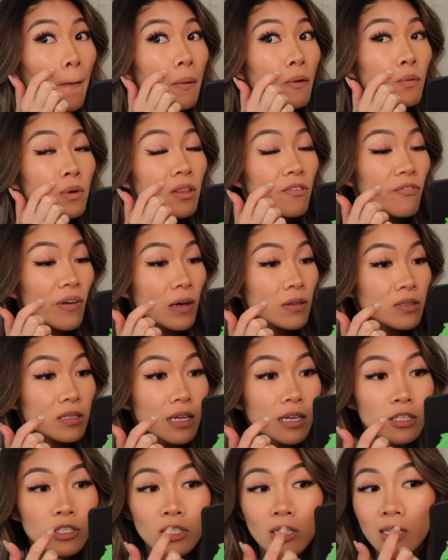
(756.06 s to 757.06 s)
where the
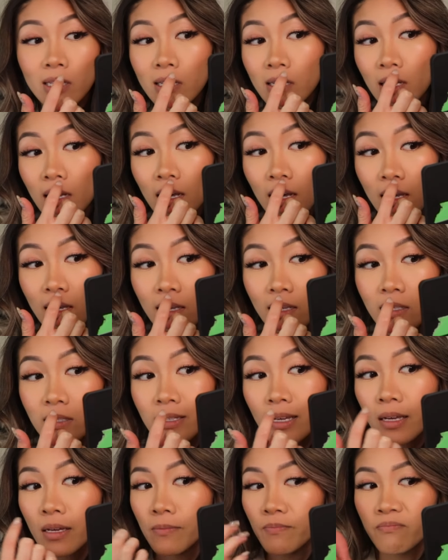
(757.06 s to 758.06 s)
foundation uh,
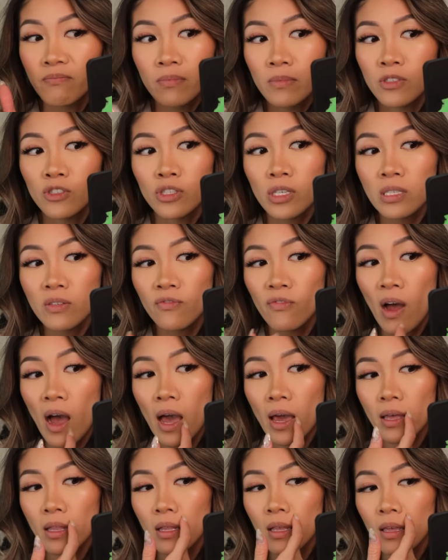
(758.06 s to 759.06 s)
is, just
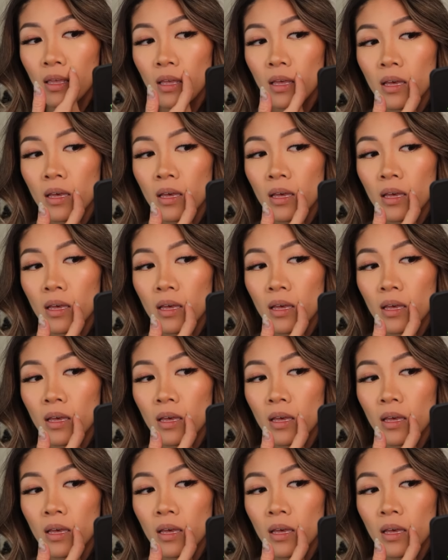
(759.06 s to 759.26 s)
fine.